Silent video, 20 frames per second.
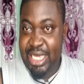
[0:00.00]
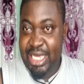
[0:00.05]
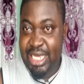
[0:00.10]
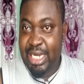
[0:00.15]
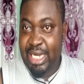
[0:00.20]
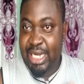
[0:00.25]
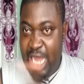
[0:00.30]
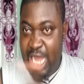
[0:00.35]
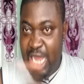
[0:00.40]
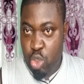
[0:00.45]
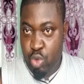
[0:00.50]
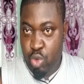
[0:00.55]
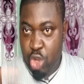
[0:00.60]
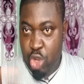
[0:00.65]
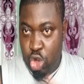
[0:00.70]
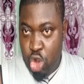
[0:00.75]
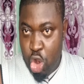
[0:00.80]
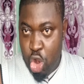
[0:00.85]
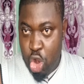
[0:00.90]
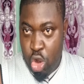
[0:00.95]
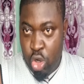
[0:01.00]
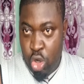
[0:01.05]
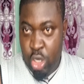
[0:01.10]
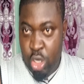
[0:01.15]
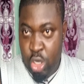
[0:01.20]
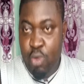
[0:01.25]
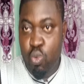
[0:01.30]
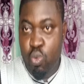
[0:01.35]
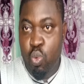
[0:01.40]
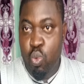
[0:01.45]
reaction will occur.
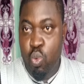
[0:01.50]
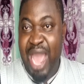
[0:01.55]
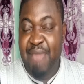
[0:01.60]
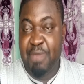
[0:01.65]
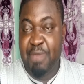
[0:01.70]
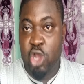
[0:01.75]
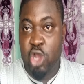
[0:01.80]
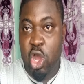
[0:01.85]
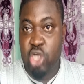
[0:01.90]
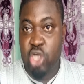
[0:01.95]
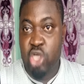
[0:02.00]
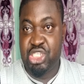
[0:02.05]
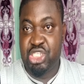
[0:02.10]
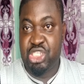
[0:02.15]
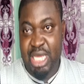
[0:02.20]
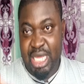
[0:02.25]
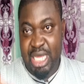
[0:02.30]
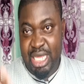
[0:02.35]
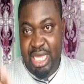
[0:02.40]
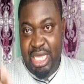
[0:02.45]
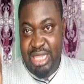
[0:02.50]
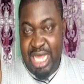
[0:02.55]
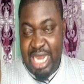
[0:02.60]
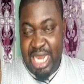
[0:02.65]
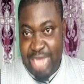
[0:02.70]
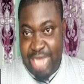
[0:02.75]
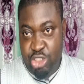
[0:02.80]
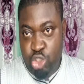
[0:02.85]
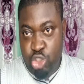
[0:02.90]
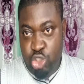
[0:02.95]
Why? Because the
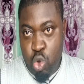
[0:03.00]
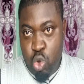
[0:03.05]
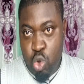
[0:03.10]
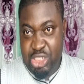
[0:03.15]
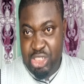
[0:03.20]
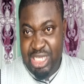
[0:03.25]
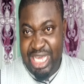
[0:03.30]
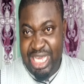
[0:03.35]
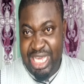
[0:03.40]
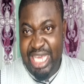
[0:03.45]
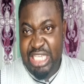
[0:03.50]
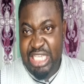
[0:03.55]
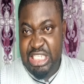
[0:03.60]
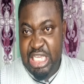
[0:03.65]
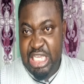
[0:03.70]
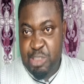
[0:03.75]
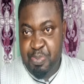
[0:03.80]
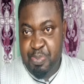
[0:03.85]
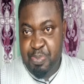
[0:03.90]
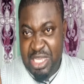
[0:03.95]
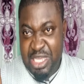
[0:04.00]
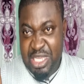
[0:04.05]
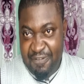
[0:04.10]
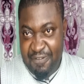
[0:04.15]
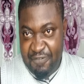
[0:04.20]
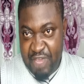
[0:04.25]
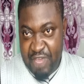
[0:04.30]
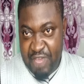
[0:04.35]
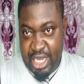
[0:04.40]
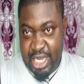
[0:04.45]
lactose is
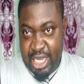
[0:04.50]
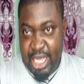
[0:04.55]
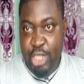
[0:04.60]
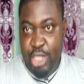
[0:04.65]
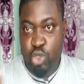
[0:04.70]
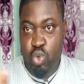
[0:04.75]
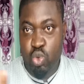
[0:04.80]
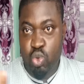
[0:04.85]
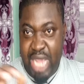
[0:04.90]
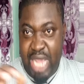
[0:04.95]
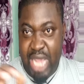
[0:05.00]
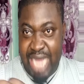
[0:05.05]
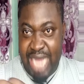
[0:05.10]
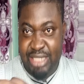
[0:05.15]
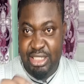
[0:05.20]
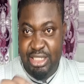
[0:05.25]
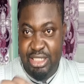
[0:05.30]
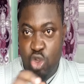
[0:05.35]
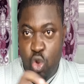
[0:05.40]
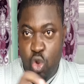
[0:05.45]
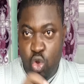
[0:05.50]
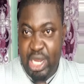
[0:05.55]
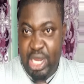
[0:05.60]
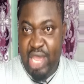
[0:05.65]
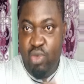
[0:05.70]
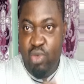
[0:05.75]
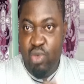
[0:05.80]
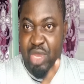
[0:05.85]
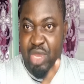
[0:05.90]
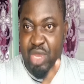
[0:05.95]
specific to react
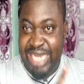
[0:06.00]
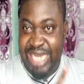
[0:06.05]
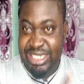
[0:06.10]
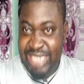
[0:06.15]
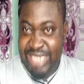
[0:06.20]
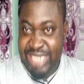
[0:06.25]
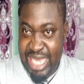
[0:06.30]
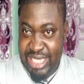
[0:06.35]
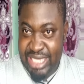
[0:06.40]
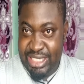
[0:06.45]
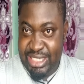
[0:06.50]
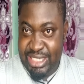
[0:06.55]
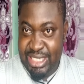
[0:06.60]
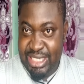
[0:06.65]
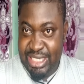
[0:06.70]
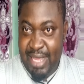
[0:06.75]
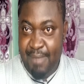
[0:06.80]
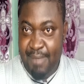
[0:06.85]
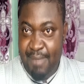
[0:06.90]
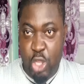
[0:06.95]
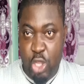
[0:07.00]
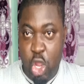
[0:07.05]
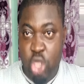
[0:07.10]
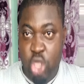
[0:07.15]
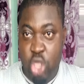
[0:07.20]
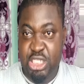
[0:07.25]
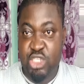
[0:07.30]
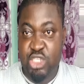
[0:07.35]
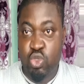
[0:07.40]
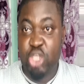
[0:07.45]
only with lactase,
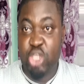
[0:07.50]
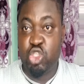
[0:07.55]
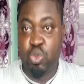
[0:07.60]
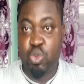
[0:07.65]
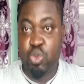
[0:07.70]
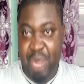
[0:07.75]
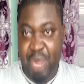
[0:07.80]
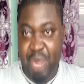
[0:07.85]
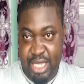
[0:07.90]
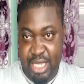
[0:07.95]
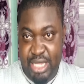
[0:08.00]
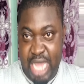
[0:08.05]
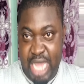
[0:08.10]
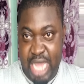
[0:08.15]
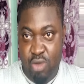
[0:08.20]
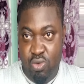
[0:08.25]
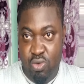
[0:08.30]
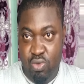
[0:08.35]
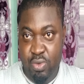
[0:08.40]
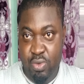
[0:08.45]
because it's going to break it down.